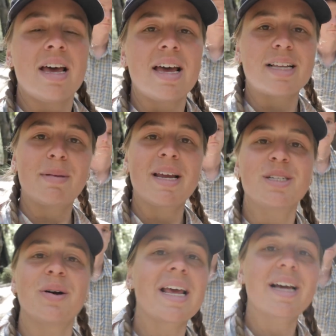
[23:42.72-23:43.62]
It's been
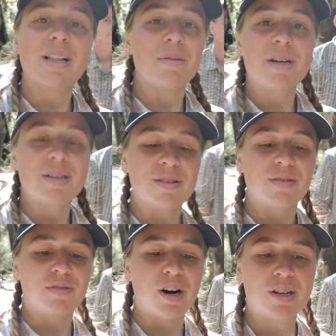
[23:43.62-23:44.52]
20 kilometres
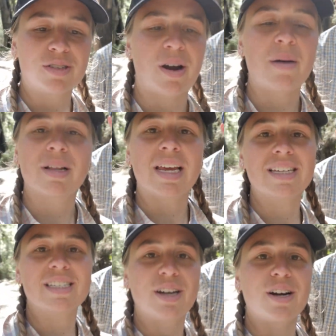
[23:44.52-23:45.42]
of rock
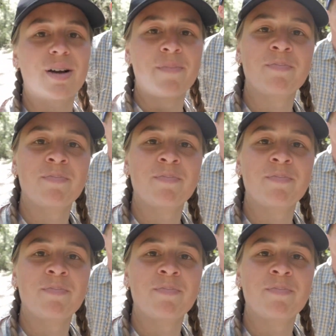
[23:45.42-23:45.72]
scrambling, so